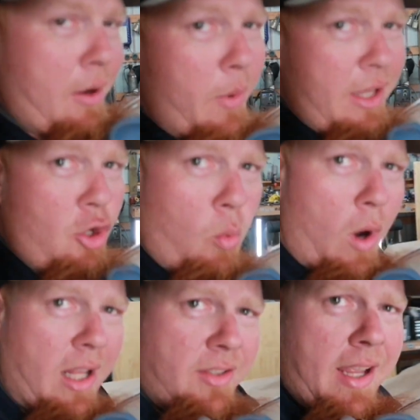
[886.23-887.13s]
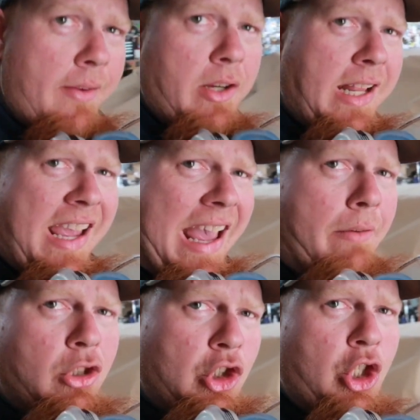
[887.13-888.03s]
that way you can watch the everyday
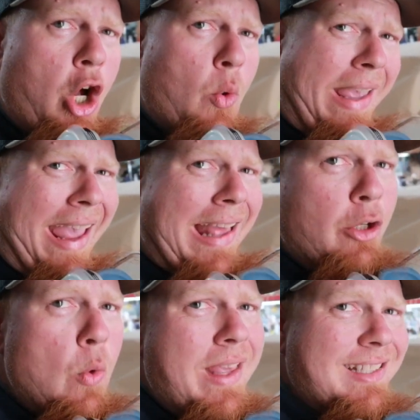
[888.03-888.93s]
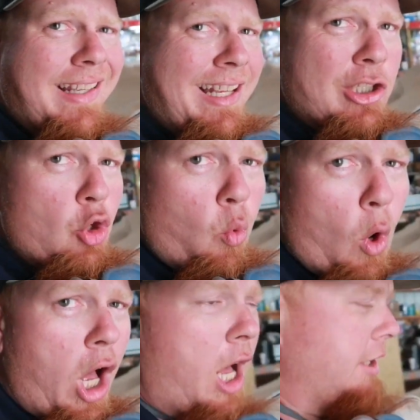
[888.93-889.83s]
average Joe can do this in his
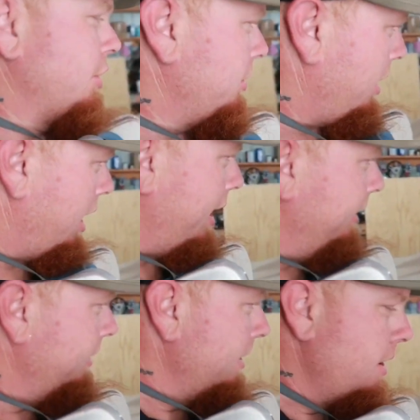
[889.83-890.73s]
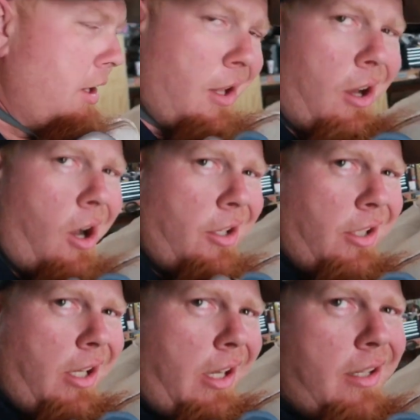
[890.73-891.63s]
garage. All right, all
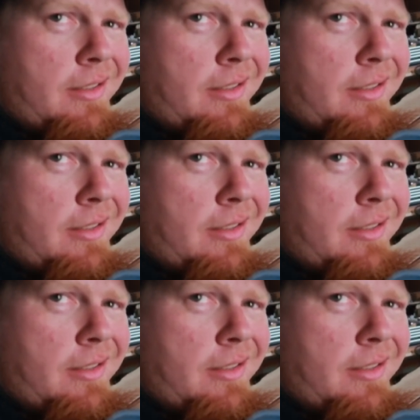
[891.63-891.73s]
you need